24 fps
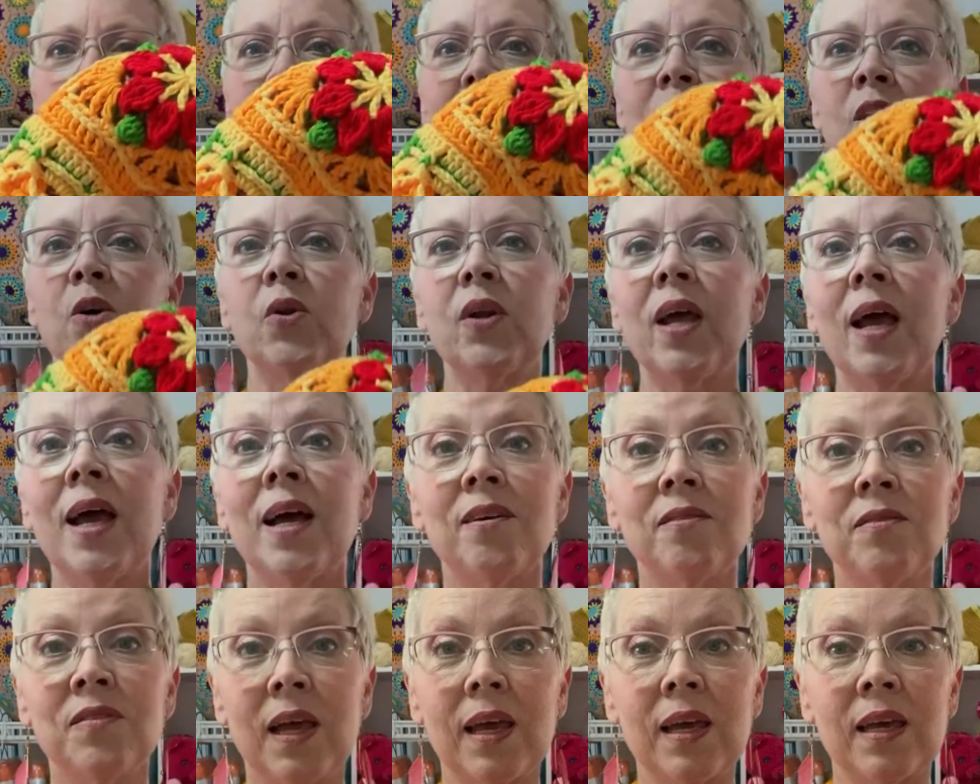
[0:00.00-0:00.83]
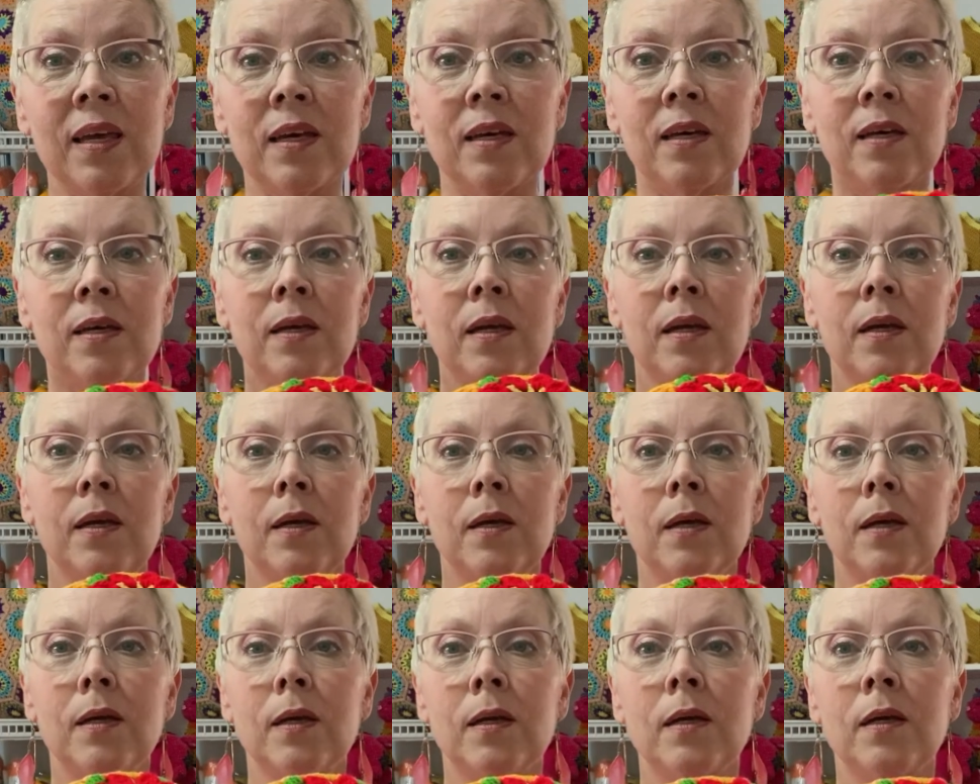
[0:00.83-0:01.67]
I don't have like a
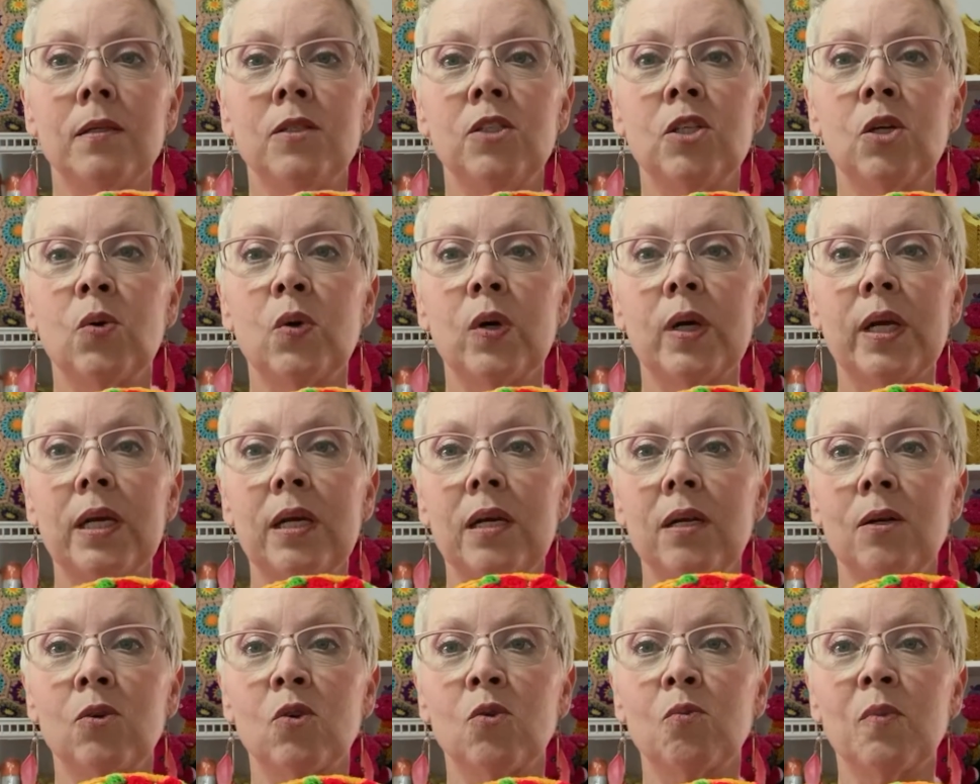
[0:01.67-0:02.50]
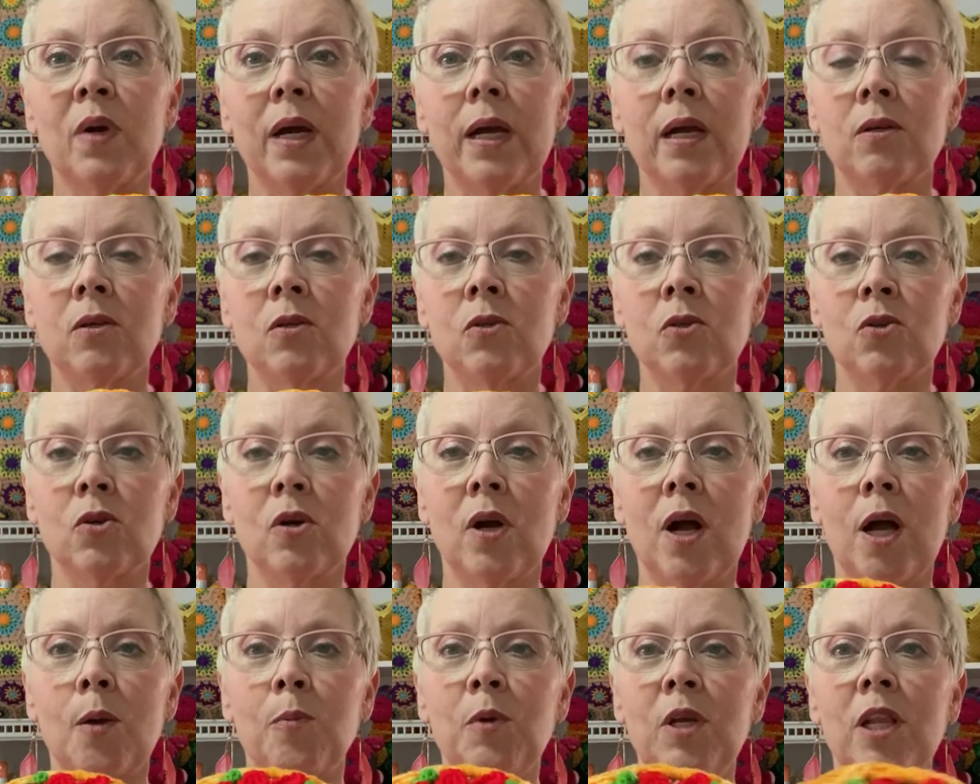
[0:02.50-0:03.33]
Joann or Michael's or
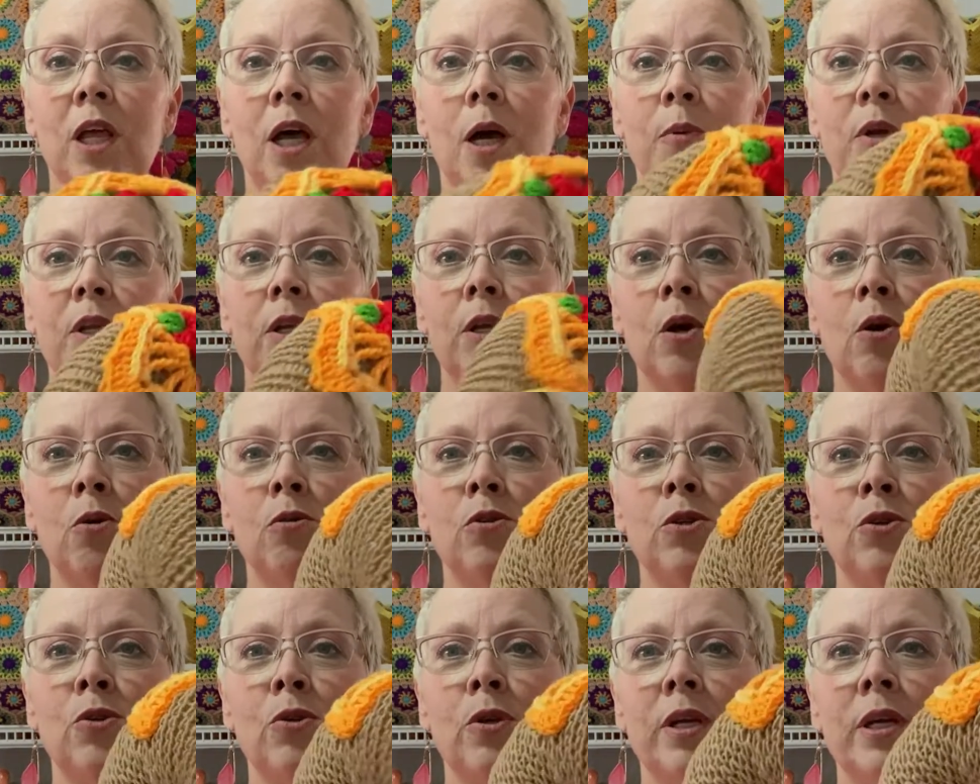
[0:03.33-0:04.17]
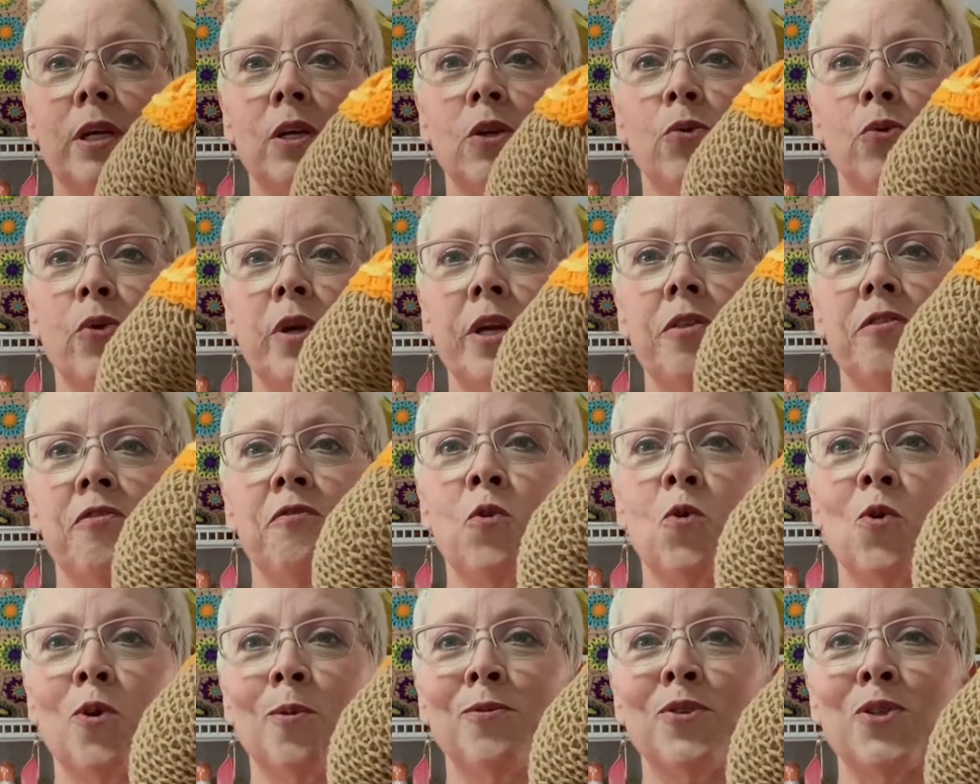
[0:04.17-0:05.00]
Hobby Lobby to go to get a wreath form.